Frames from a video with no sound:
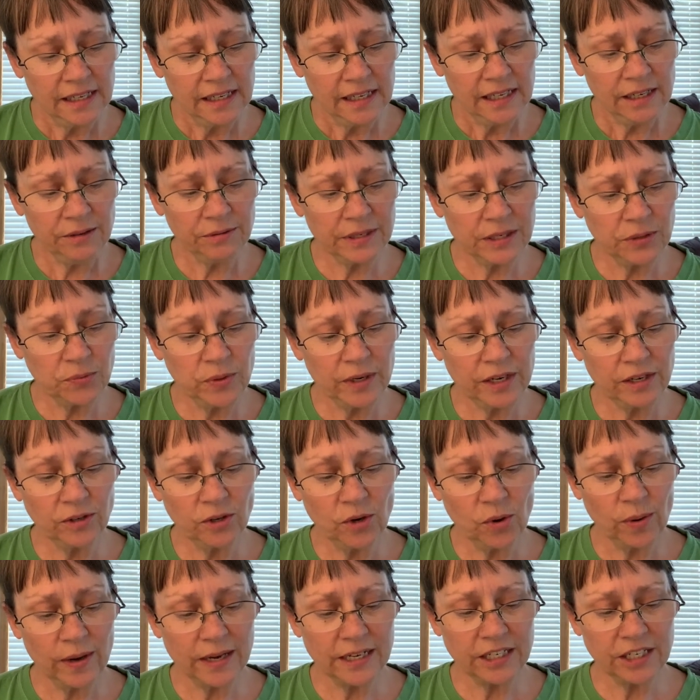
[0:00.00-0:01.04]
It was a weird
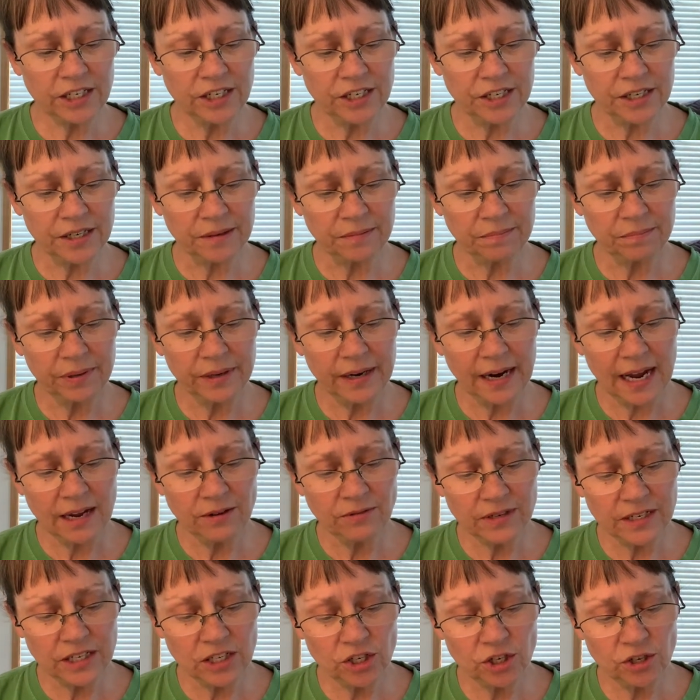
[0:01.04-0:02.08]
question, but I
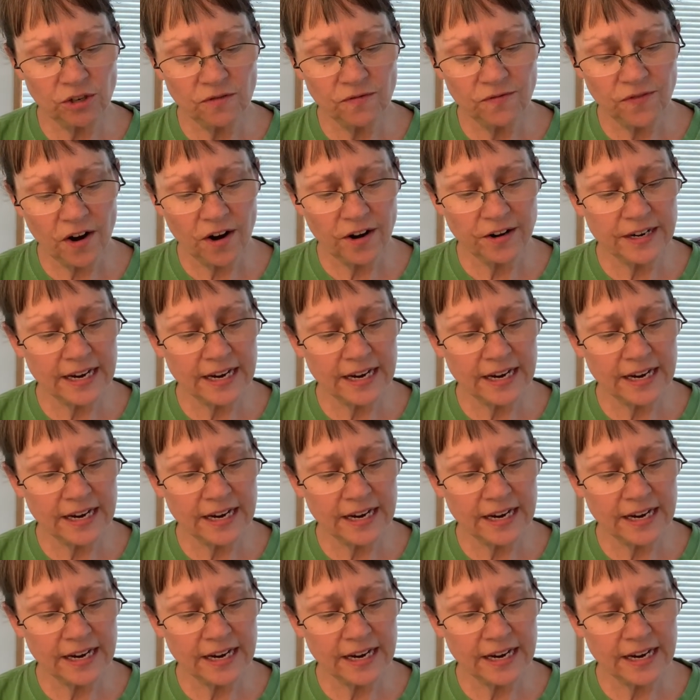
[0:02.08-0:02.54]
was too far